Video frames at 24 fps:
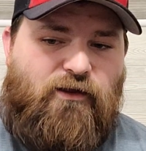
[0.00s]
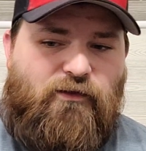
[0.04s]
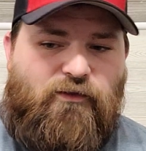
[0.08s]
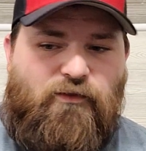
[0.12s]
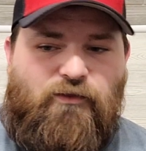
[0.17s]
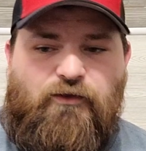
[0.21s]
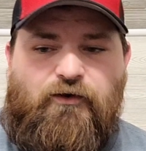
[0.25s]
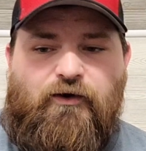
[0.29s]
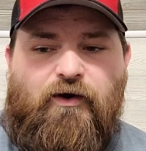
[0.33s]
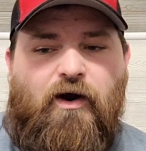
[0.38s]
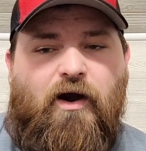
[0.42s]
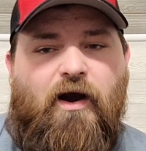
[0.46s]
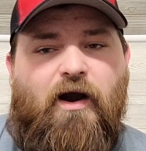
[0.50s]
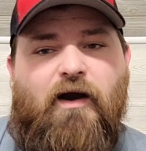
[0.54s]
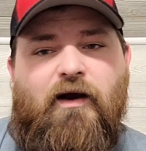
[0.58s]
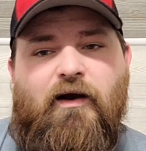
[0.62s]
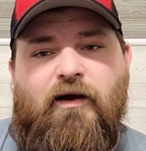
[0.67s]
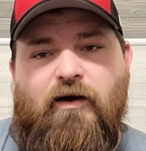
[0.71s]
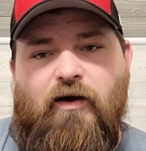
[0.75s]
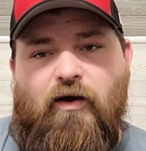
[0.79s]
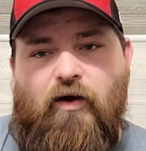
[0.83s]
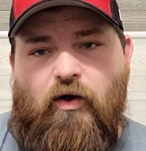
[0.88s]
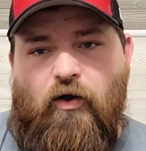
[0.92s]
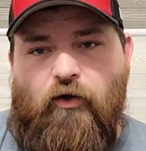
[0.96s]
There
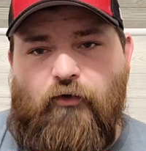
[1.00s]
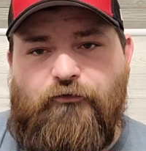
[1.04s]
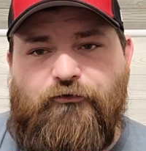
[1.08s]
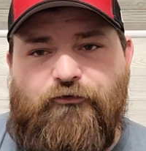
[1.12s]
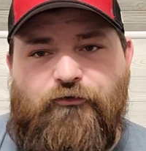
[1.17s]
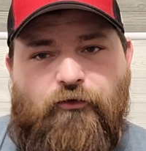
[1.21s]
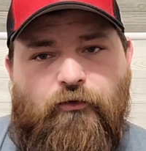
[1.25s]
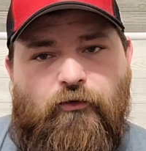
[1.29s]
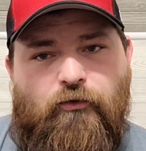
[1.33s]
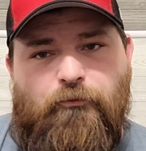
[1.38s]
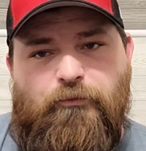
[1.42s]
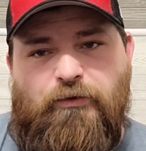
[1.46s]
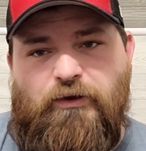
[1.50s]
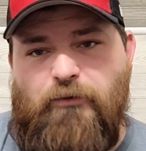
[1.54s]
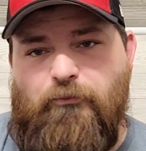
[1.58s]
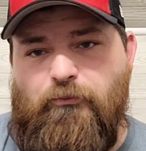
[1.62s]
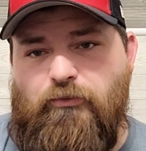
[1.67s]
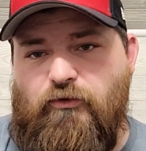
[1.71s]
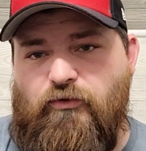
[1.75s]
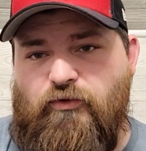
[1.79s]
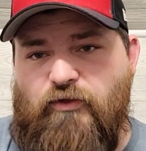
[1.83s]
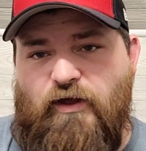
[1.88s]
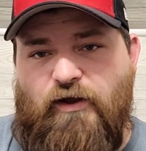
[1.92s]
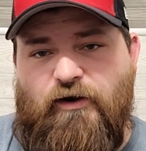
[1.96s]
are also
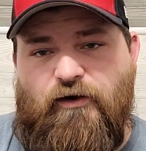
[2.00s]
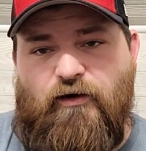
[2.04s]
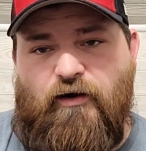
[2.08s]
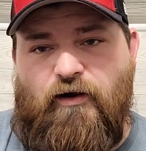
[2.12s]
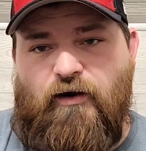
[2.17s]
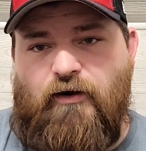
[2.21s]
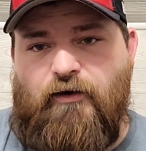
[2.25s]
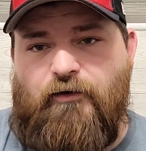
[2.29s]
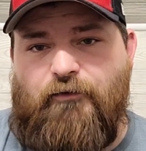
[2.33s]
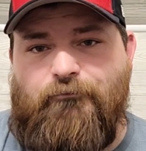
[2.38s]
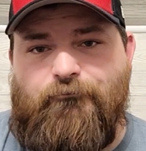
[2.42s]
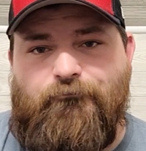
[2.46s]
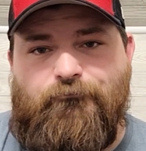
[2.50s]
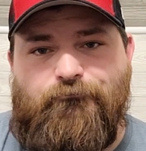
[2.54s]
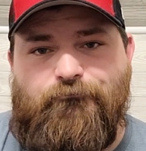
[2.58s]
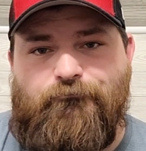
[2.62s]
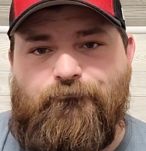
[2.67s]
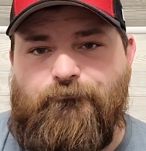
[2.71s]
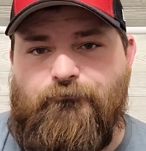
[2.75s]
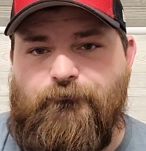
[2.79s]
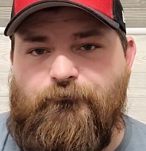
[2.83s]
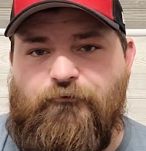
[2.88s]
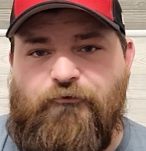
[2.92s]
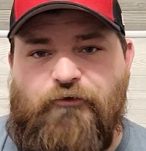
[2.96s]
people that are
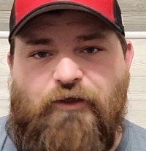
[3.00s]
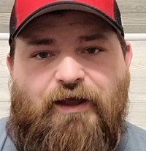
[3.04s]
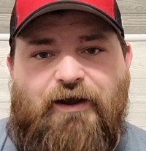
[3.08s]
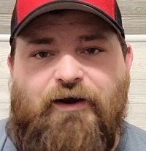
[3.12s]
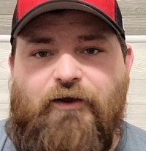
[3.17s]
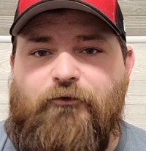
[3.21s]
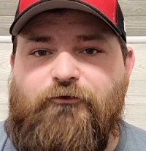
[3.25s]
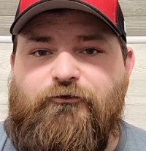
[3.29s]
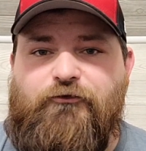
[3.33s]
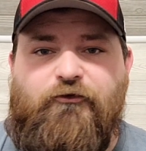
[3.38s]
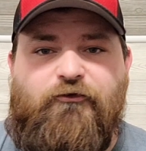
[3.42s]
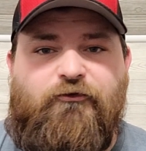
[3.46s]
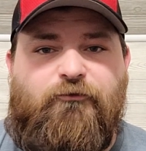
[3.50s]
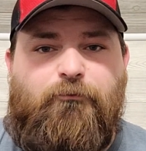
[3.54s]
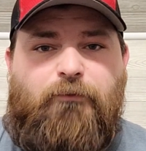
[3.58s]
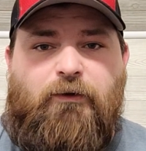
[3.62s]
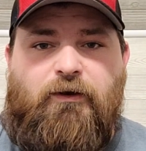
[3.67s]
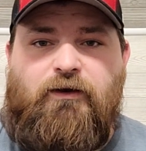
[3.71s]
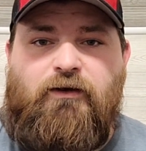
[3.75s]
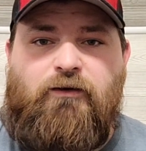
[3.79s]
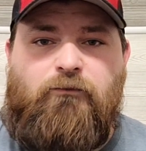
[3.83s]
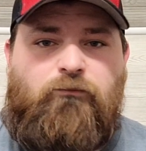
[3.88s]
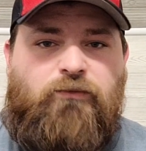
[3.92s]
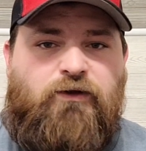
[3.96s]
flat out just
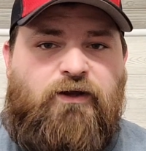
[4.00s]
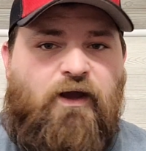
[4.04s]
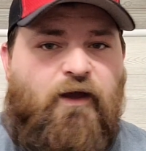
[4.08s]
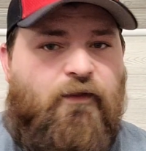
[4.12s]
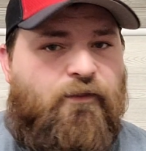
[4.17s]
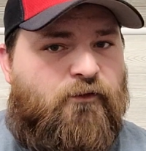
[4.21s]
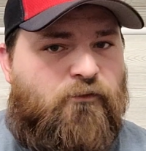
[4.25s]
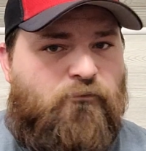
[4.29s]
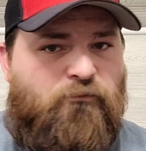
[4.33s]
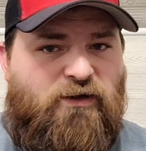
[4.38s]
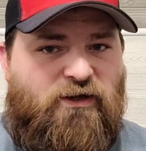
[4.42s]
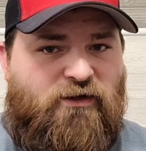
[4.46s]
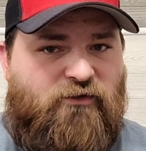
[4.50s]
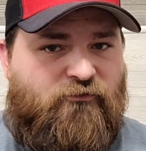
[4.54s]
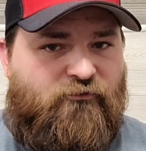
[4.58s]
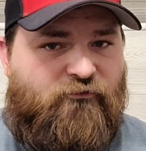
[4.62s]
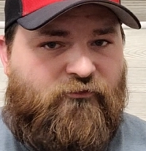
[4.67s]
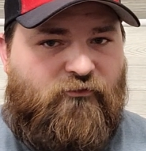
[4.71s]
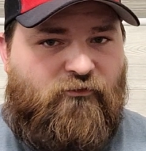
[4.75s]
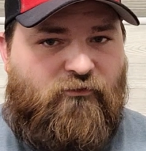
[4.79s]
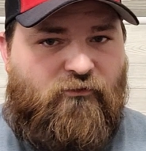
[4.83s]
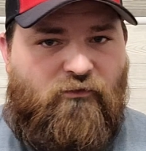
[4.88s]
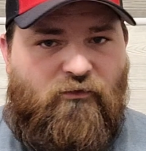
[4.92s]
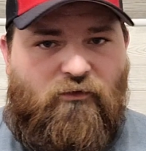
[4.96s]
spending beyond their
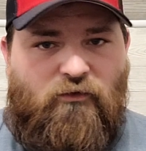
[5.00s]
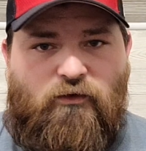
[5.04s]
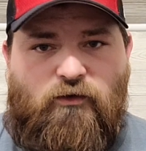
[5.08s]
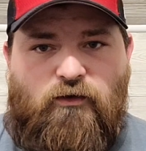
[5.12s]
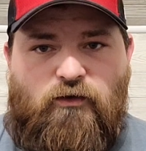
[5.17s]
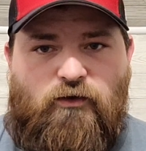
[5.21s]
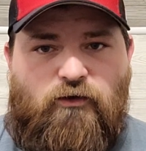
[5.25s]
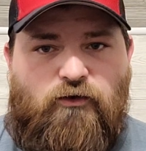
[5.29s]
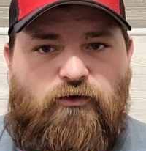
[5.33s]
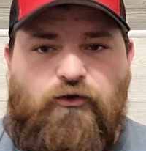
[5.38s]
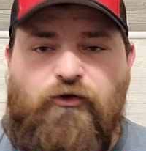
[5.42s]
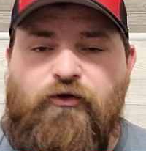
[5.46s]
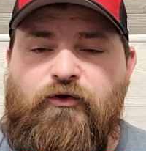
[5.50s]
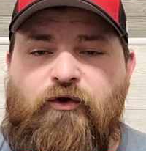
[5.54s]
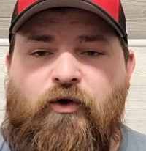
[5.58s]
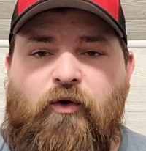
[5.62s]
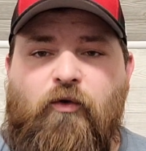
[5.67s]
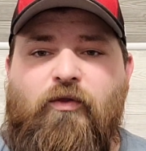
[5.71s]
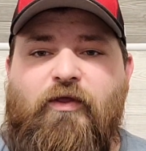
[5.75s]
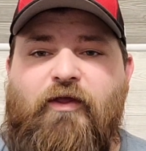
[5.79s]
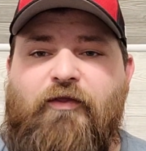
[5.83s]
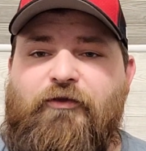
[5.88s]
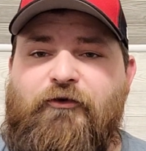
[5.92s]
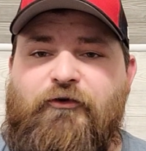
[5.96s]
means. You
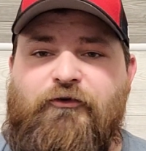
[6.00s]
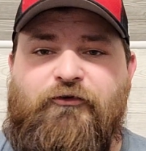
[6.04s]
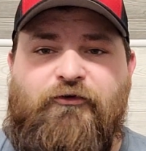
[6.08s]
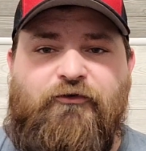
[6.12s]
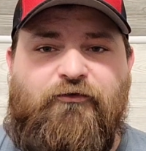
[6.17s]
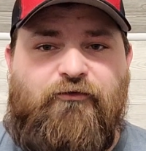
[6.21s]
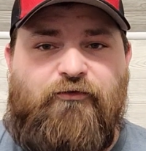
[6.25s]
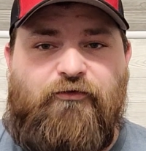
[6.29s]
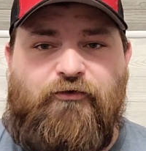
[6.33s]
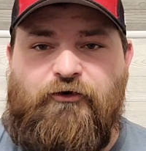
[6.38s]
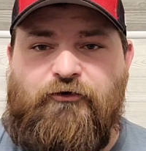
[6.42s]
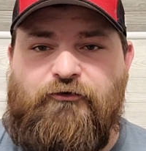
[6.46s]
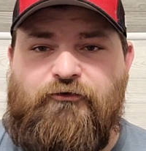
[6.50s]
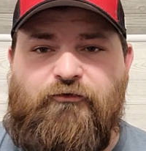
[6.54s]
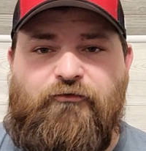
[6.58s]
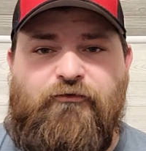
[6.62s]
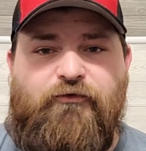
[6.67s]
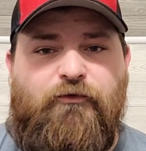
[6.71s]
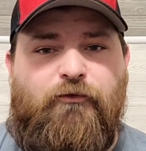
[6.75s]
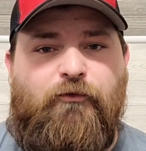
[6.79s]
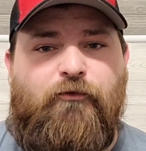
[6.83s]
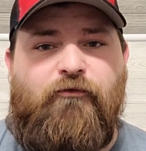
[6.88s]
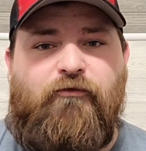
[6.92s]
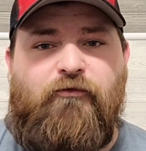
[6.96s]
know that there's a
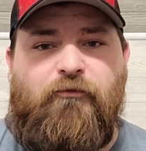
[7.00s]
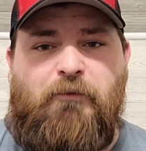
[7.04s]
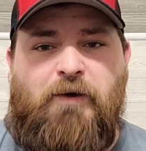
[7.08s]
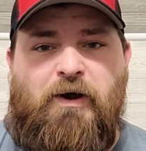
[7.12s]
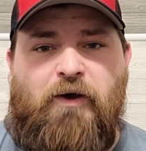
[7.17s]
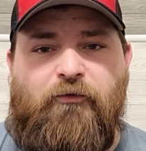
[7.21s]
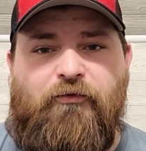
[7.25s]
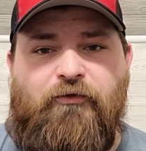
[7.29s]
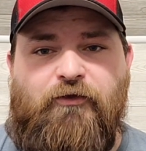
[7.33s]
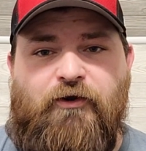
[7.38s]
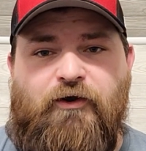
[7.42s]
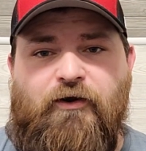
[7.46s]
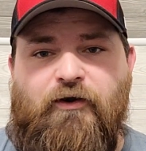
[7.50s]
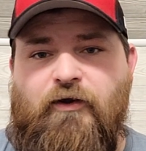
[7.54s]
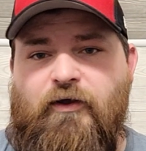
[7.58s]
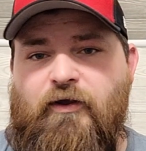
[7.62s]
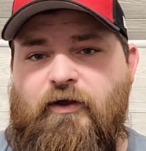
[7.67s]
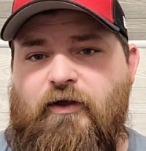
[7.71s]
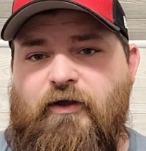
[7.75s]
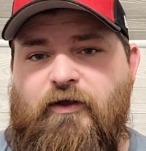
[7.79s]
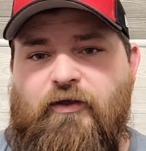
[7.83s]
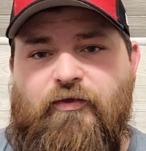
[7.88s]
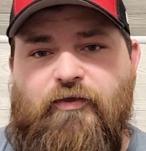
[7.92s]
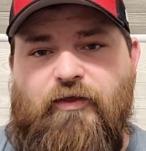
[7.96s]
few of them out there
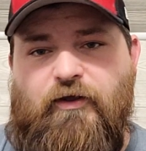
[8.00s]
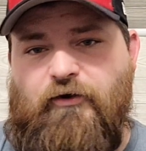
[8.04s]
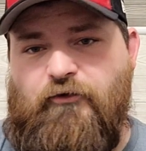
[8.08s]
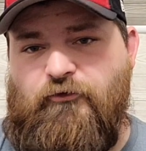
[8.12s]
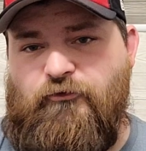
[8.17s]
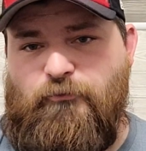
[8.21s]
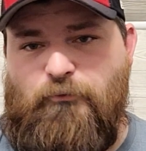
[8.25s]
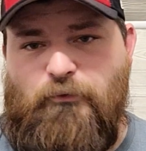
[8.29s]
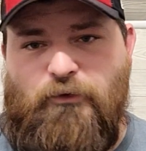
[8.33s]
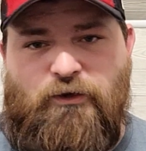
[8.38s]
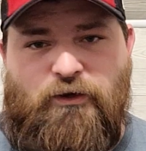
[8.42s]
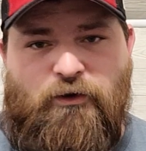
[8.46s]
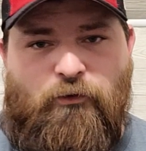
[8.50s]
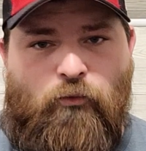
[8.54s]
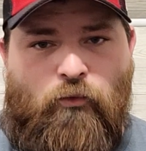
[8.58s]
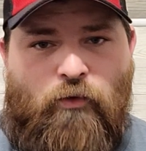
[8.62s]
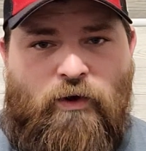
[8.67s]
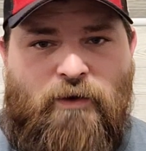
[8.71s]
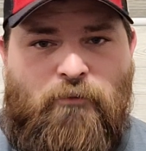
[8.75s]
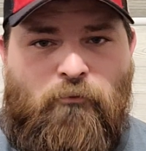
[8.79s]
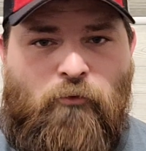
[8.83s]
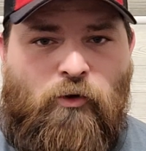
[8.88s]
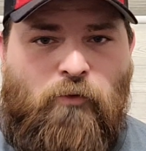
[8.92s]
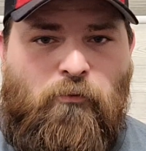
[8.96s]
that are spending
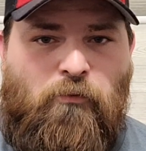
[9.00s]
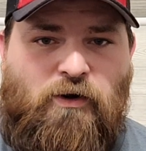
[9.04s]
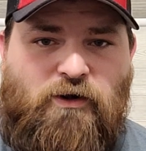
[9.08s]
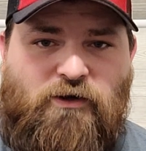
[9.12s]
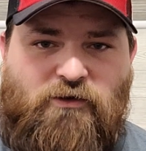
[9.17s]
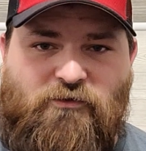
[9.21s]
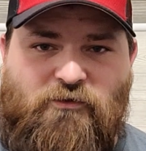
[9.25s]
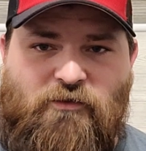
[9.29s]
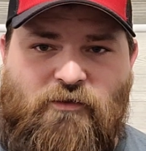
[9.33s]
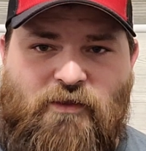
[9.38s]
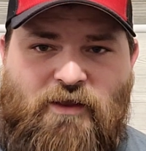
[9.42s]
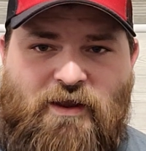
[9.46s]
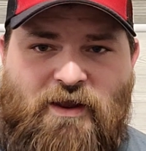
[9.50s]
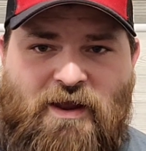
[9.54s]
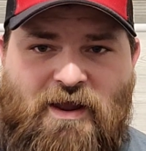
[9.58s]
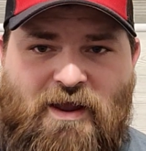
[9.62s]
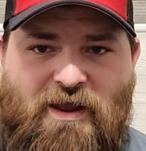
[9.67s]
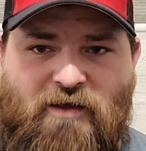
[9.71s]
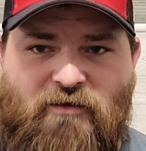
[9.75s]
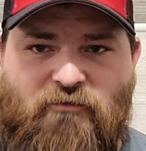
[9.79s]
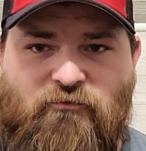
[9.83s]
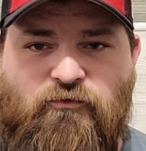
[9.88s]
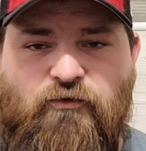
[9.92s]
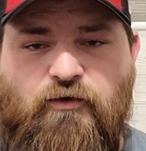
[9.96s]
way more money than they have,